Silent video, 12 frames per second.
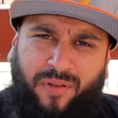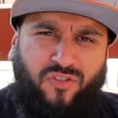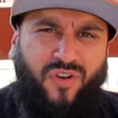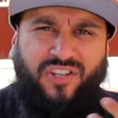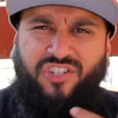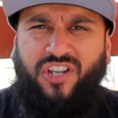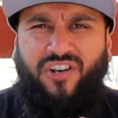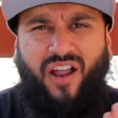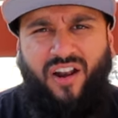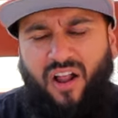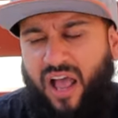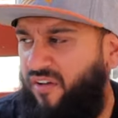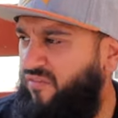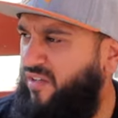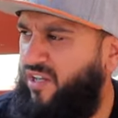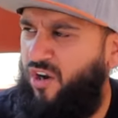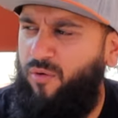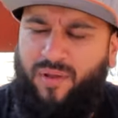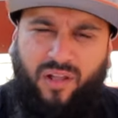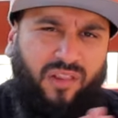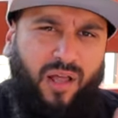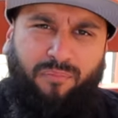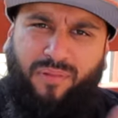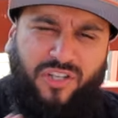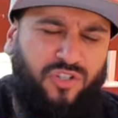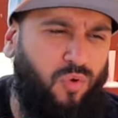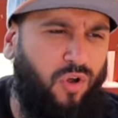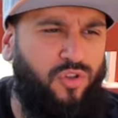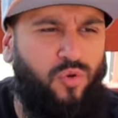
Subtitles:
be a transgender. I don't have, you know, may Allah bless you all.